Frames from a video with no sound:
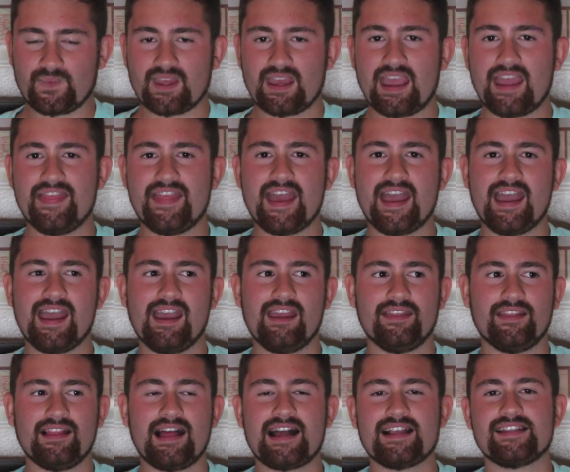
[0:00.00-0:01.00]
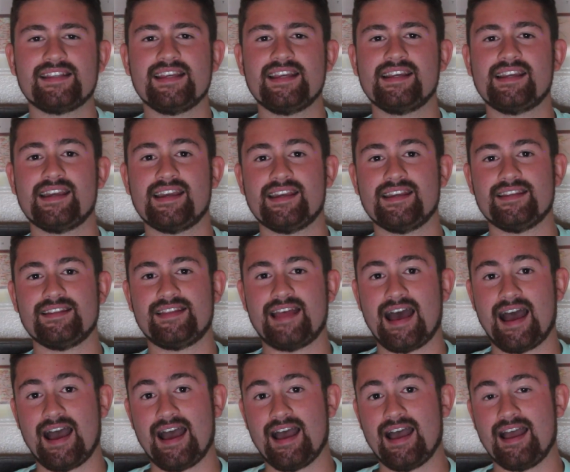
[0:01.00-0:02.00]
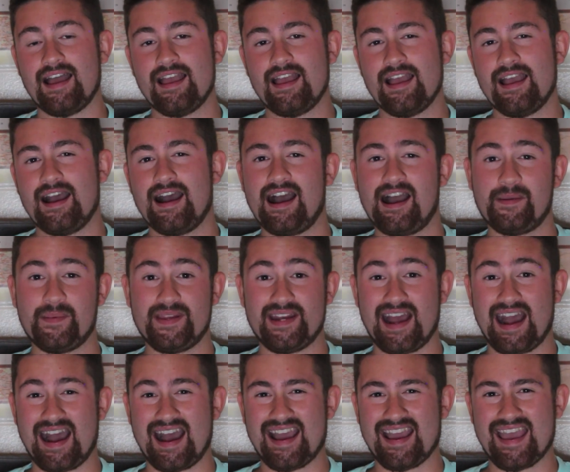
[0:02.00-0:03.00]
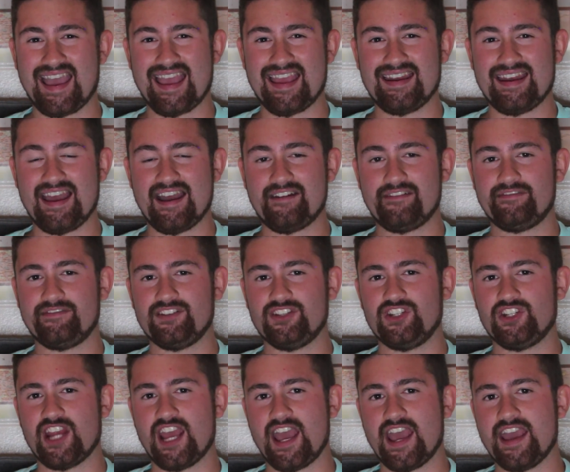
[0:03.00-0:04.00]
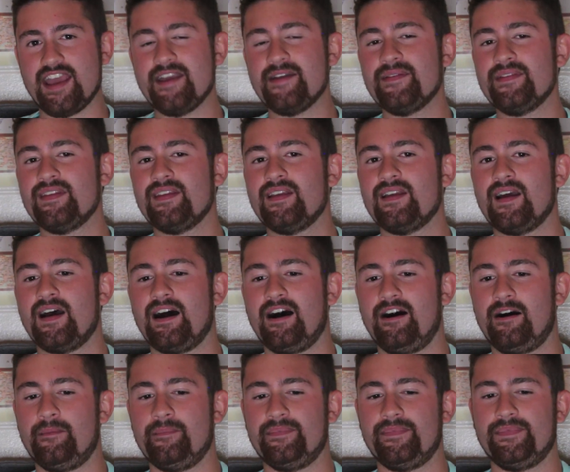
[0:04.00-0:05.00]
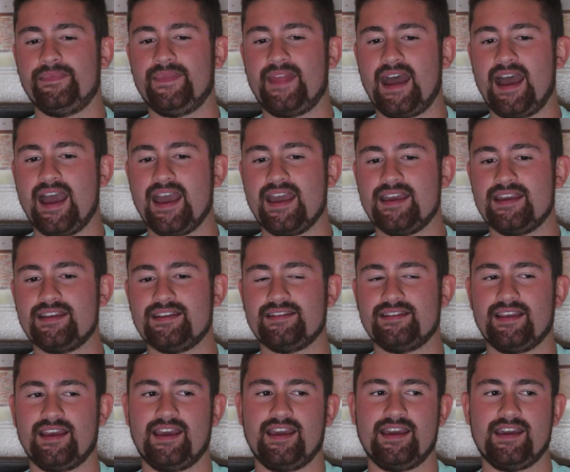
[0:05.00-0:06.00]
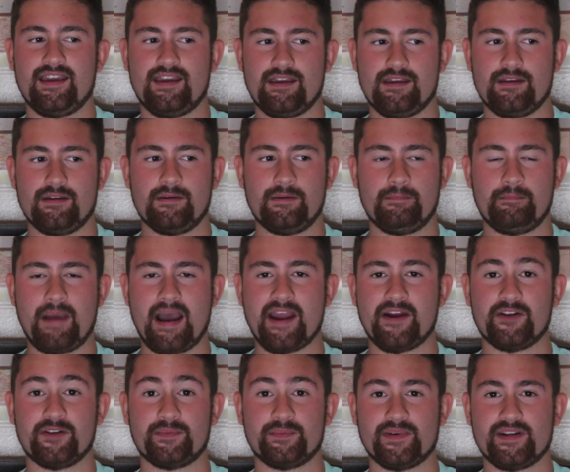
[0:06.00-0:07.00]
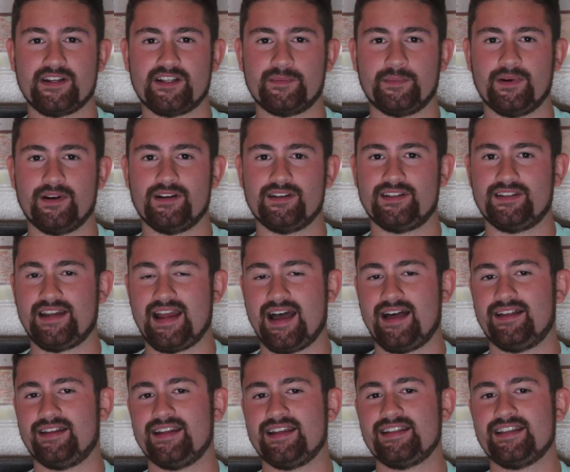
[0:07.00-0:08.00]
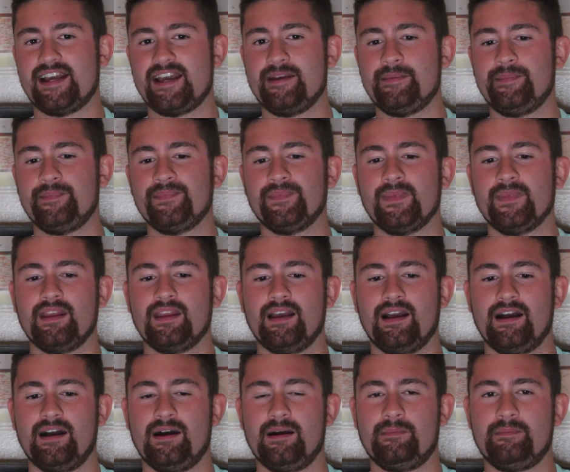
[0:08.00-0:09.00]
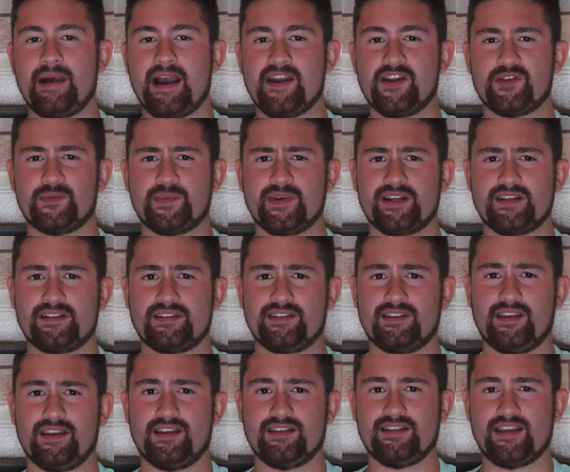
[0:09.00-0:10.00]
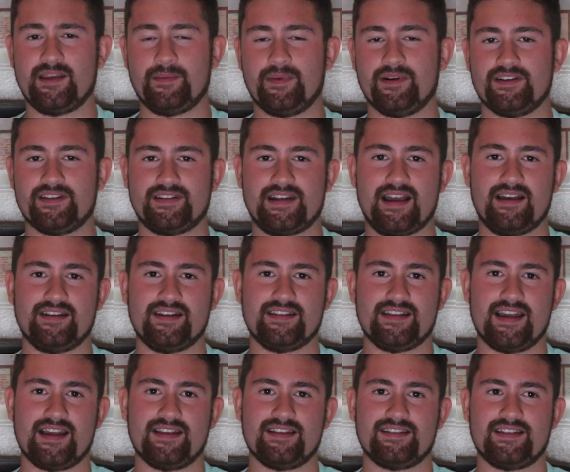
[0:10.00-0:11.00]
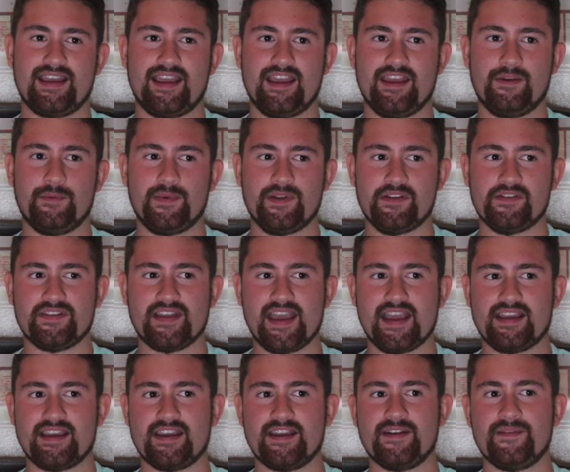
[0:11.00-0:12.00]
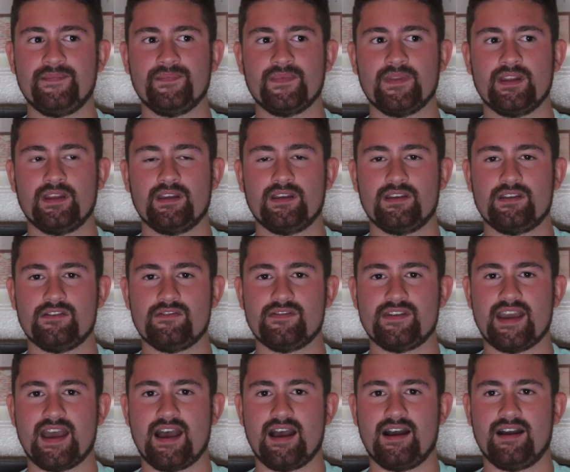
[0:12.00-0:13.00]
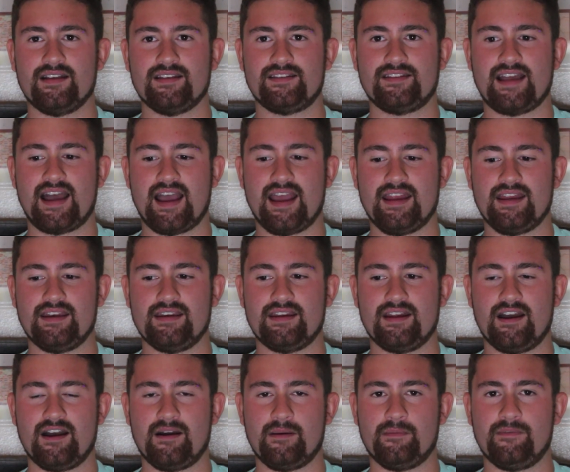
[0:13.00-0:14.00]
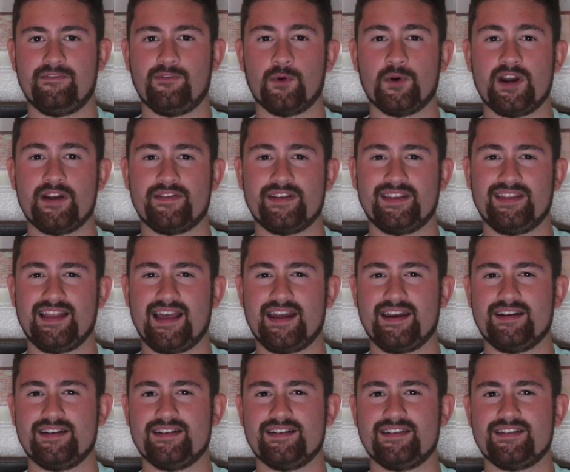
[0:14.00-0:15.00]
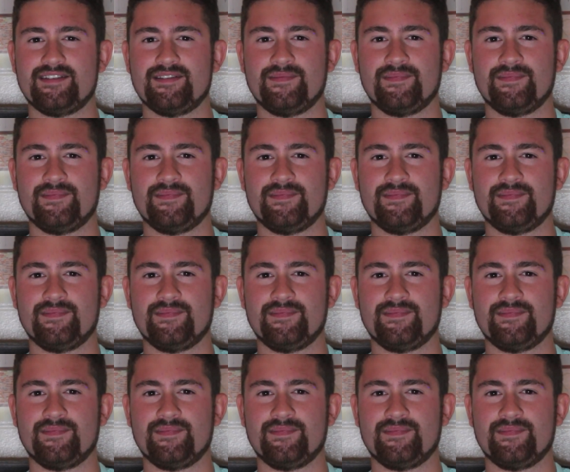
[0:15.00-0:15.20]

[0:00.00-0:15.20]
And then the last thing is that I'm an INFJ. That is a Myers-Briggs personality type. Myers-Briggs is a personality test, and when you take it, you get assigned four different letters.